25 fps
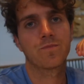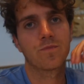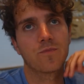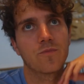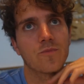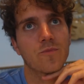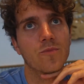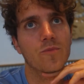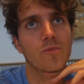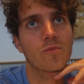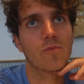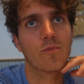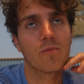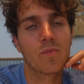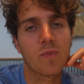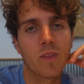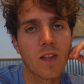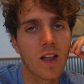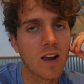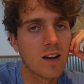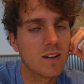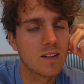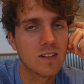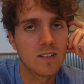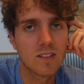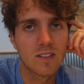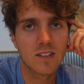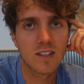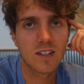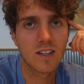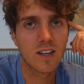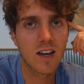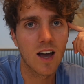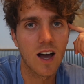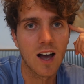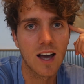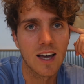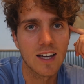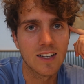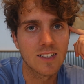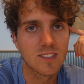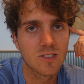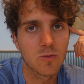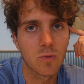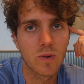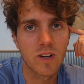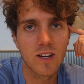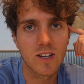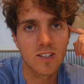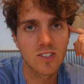I'm so hungry. Guys,
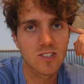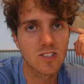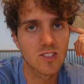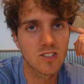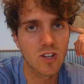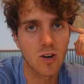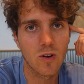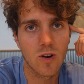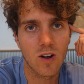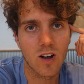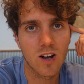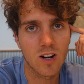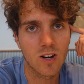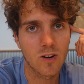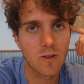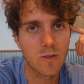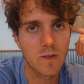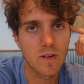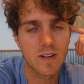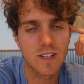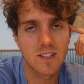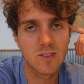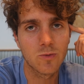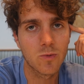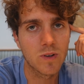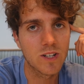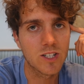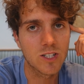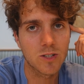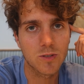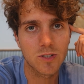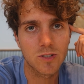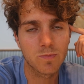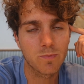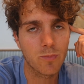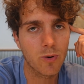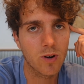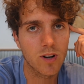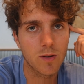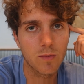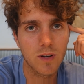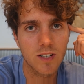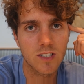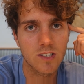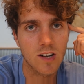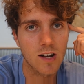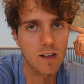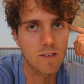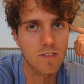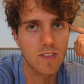we are so hungry. We just pretty
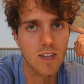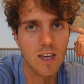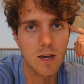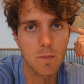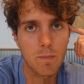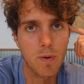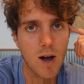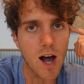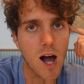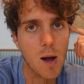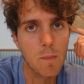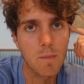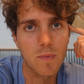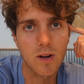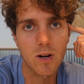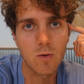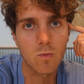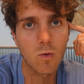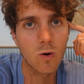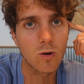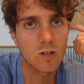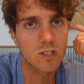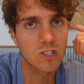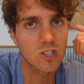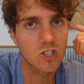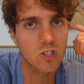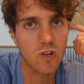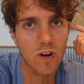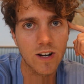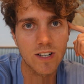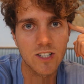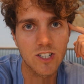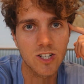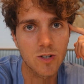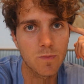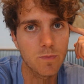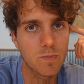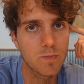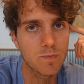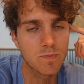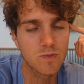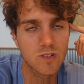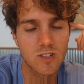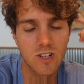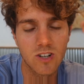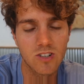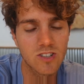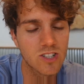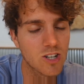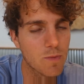much left the apartment and walked straight
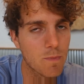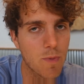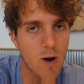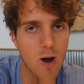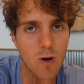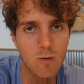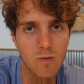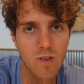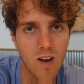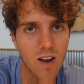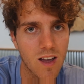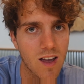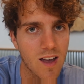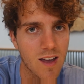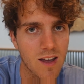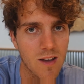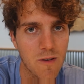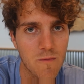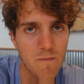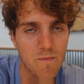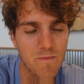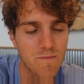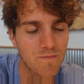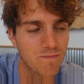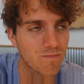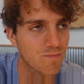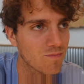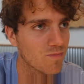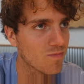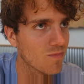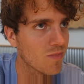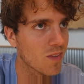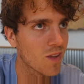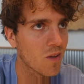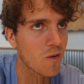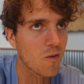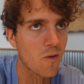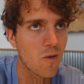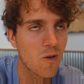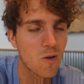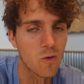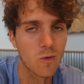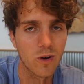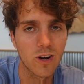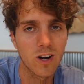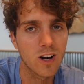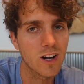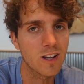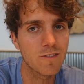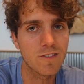to Chipotle.
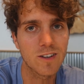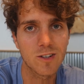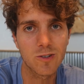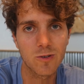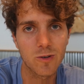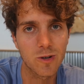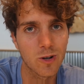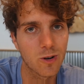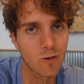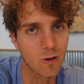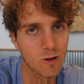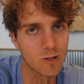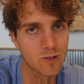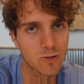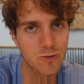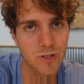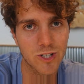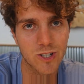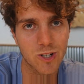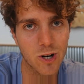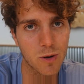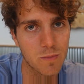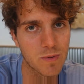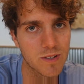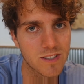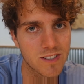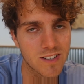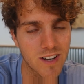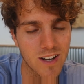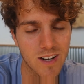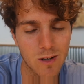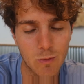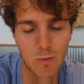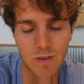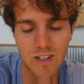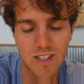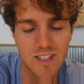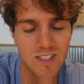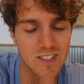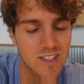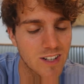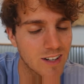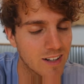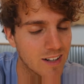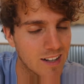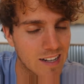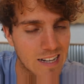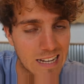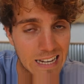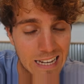We're not even doing grocery shopping yet, we just
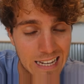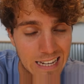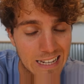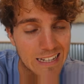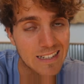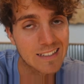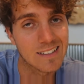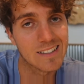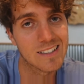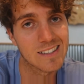need to eat.